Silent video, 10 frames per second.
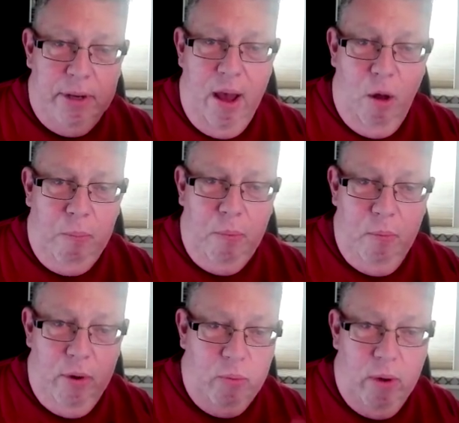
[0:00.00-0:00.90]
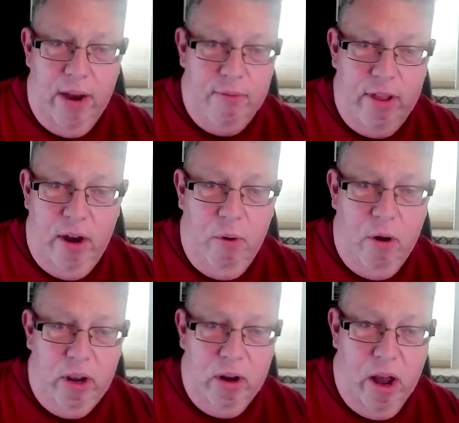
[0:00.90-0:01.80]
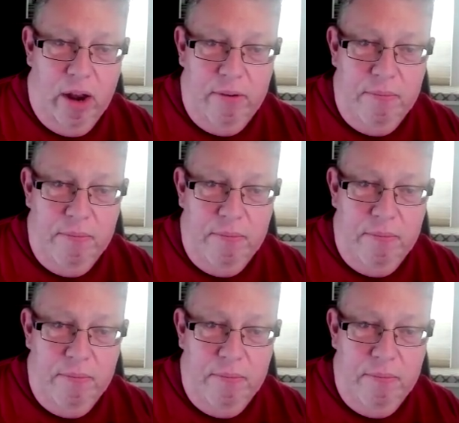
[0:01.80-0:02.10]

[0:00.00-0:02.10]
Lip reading: able to help with whatever they're working on.